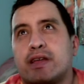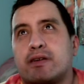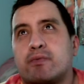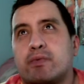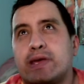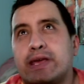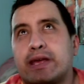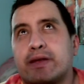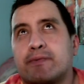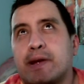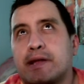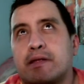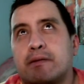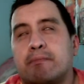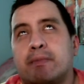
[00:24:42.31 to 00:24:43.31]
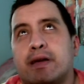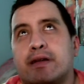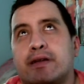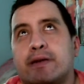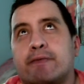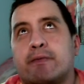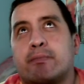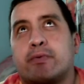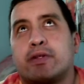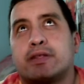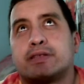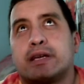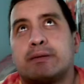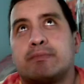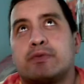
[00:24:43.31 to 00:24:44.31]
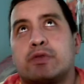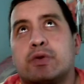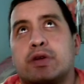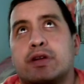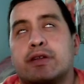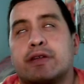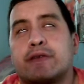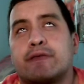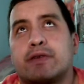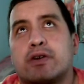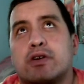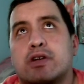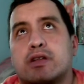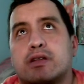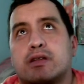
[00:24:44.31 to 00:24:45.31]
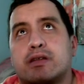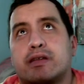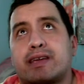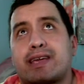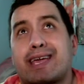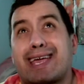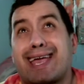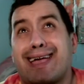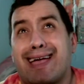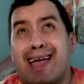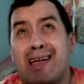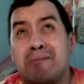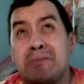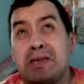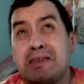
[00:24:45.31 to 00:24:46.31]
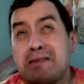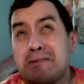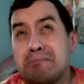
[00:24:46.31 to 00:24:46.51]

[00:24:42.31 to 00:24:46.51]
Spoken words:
we can rank them at a different point in time during a different arc. Cammy?